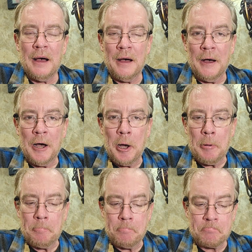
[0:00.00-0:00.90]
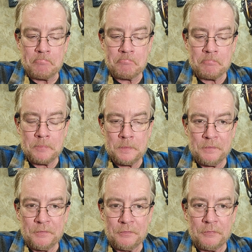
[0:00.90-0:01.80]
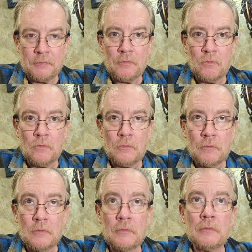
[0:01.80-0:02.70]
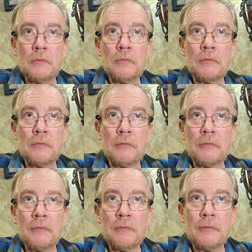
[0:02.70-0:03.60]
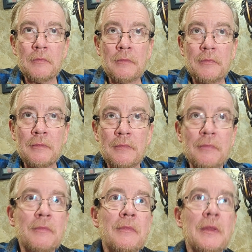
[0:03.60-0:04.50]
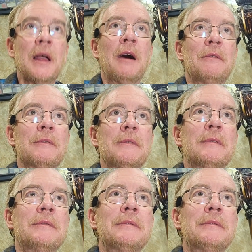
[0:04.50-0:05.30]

There's a camera there too, by the way. If you want to shift your eye contact.